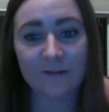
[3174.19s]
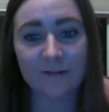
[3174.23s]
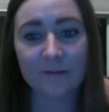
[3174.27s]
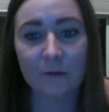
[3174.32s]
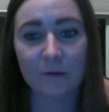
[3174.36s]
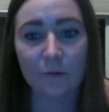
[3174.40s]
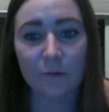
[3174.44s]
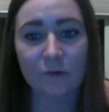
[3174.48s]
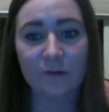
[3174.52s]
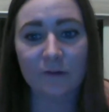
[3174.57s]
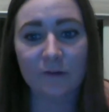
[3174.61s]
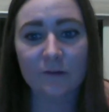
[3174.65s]

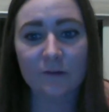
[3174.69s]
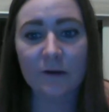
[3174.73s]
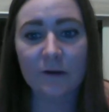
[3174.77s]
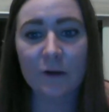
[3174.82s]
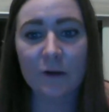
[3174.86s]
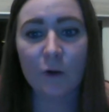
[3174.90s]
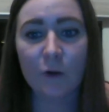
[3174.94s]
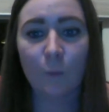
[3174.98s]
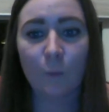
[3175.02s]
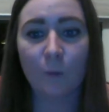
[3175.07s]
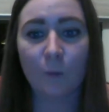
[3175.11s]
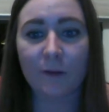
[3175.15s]
So just
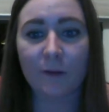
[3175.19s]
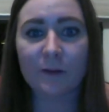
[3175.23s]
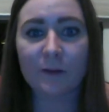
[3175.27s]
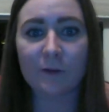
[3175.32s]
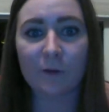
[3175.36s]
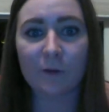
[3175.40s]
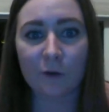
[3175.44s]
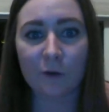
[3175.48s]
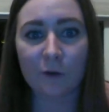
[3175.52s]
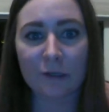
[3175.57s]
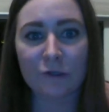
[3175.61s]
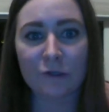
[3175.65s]
really
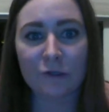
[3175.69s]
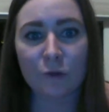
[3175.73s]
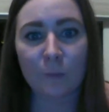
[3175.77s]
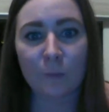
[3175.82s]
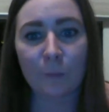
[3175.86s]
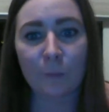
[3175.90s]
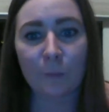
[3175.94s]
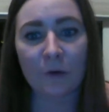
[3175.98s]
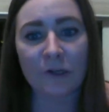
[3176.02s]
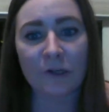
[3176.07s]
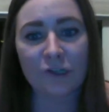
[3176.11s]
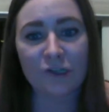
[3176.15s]
learning to
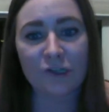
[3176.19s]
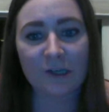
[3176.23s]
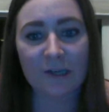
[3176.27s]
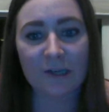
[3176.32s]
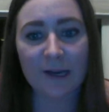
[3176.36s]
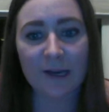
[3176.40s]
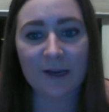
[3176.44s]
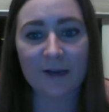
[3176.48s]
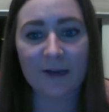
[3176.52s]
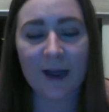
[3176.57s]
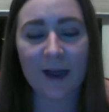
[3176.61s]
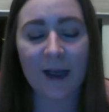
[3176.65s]

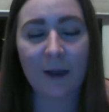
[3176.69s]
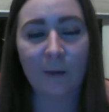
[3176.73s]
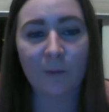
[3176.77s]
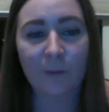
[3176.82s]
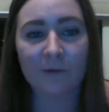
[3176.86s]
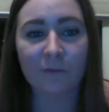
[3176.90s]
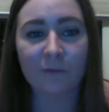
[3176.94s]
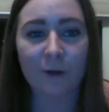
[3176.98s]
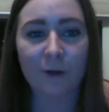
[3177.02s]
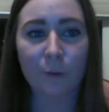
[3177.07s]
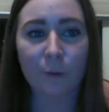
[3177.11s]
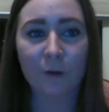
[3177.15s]
appreciate how
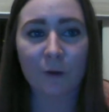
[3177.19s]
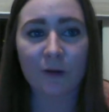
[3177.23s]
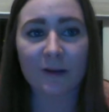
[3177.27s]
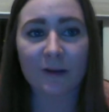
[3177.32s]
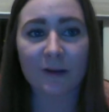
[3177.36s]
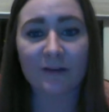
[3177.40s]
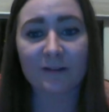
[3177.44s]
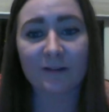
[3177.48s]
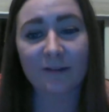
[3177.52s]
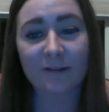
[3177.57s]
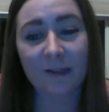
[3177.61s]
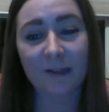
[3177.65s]
everyone
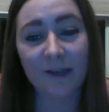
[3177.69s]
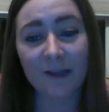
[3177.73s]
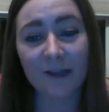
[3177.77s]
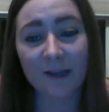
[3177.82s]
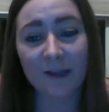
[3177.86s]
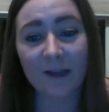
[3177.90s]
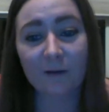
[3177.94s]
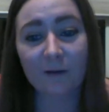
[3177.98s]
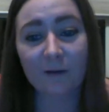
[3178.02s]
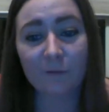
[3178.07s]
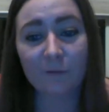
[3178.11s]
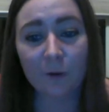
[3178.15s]
is
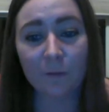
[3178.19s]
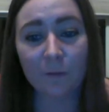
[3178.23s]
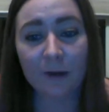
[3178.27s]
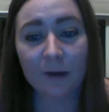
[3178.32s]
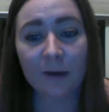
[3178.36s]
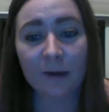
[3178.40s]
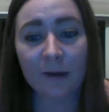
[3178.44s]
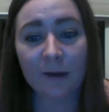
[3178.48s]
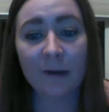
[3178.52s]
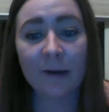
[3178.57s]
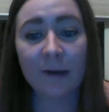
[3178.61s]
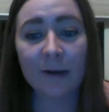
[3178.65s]
thinking and
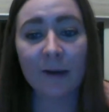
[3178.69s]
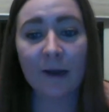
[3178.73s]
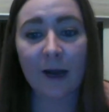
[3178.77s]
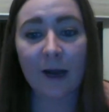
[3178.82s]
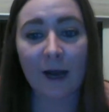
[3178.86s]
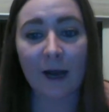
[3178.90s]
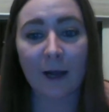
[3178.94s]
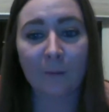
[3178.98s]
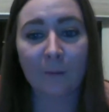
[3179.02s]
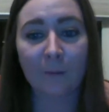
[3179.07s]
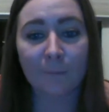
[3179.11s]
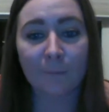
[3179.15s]
voting
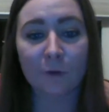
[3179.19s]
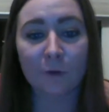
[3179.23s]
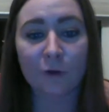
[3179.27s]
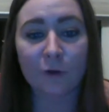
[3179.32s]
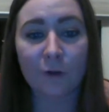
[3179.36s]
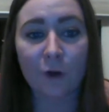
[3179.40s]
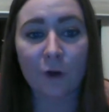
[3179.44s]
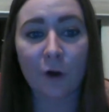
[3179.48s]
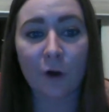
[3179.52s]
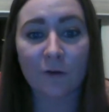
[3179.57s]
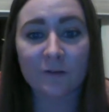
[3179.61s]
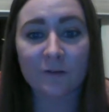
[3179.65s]
could
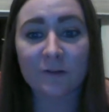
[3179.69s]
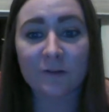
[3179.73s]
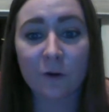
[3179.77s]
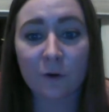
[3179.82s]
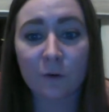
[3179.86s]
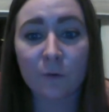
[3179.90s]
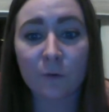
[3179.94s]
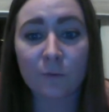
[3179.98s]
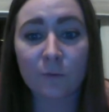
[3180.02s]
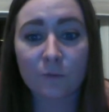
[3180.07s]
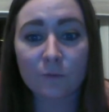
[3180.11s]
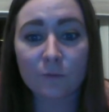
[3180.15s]

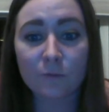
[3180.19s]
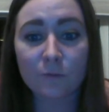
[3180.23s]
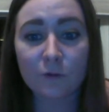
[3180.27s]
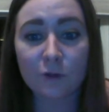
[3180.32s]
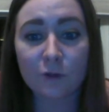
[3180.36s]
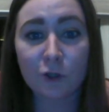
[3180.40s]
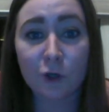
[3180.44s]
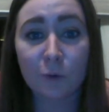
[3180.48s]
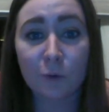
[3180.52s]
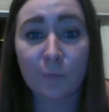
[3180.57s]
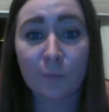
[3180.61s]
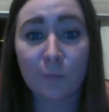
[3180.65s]
also,
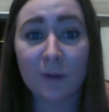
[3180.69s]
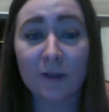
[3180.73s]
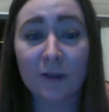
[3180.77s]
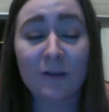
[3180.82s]
be a